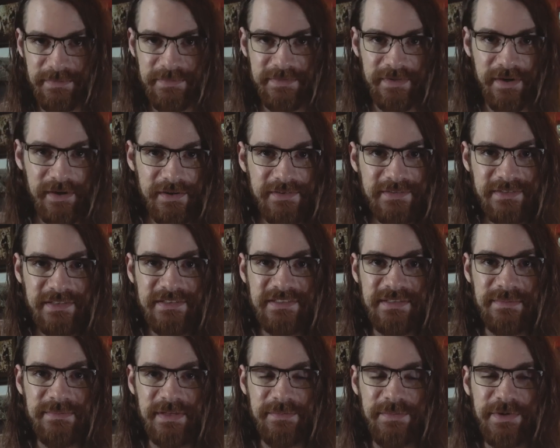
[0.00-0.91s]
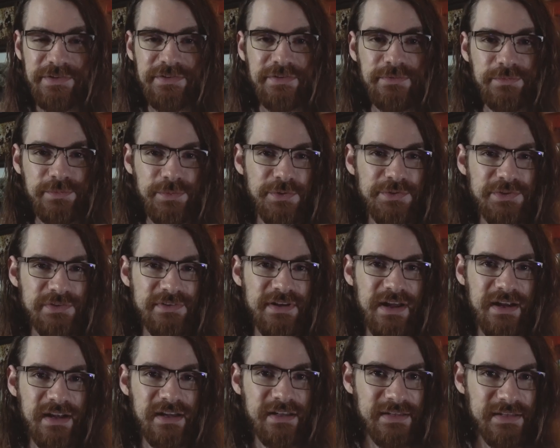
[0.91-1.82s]
are systems in which the rules are
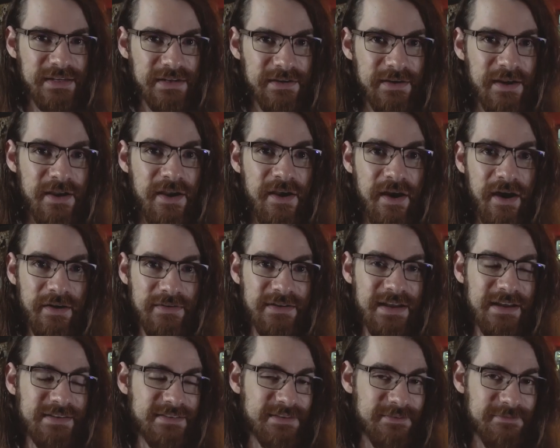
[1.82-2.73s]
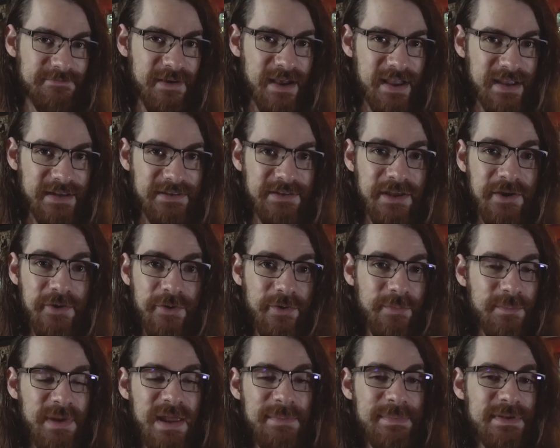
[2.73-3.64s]
not clear, are not defined, or
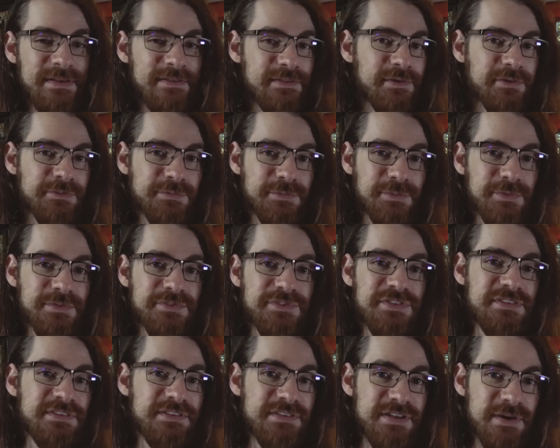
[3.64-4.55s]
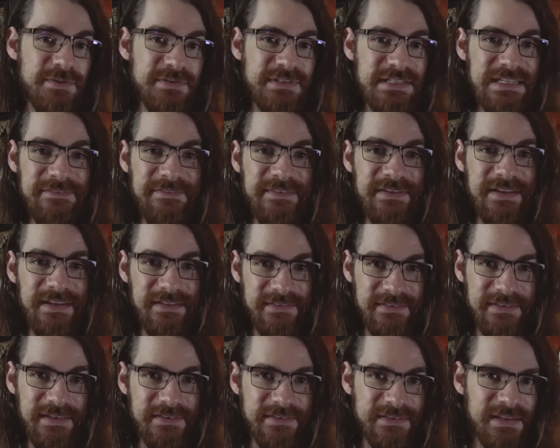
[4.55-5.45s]
maybe those rules just don't even
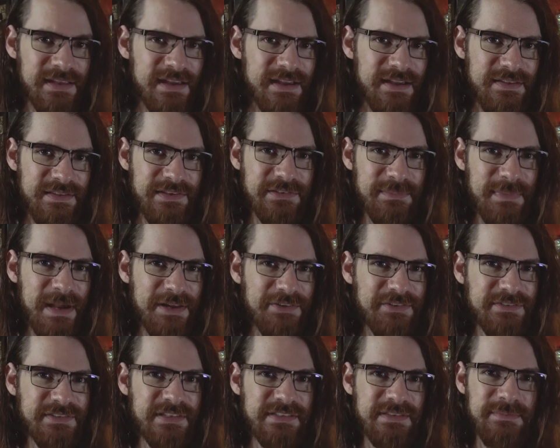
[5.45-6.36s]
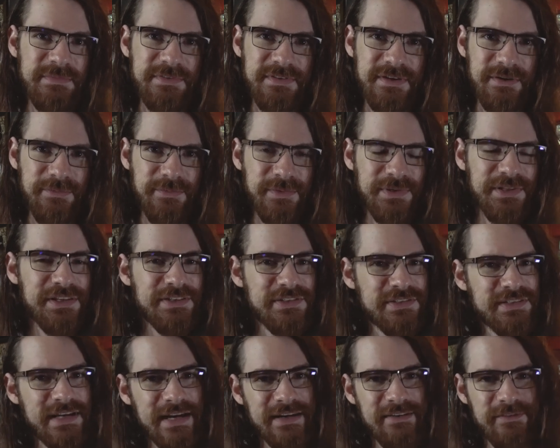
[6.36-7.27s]
exist. These are magic systems that are really
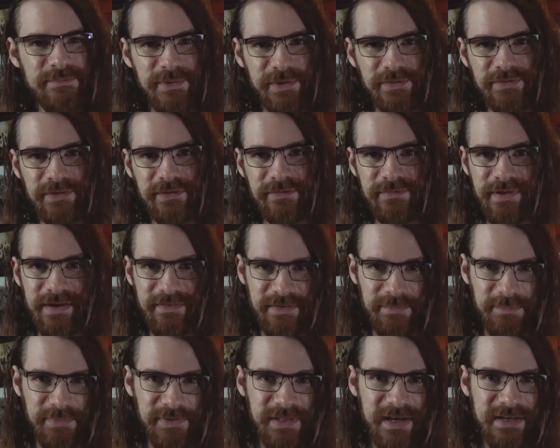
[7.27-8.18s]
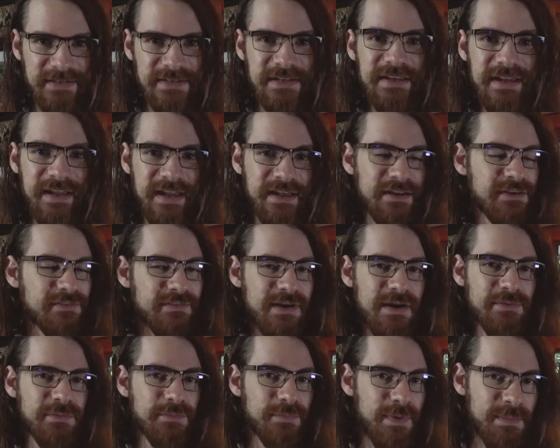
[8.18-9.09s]
just kind of built around the plot and
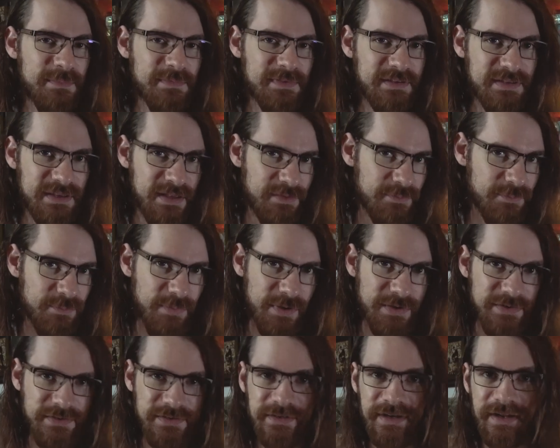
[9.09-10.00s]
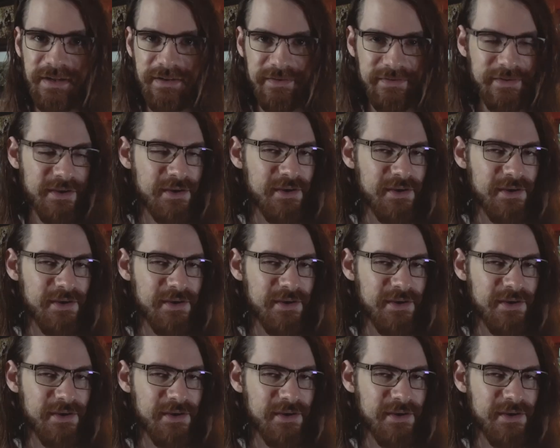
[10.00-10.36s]
around whimsy and wonder and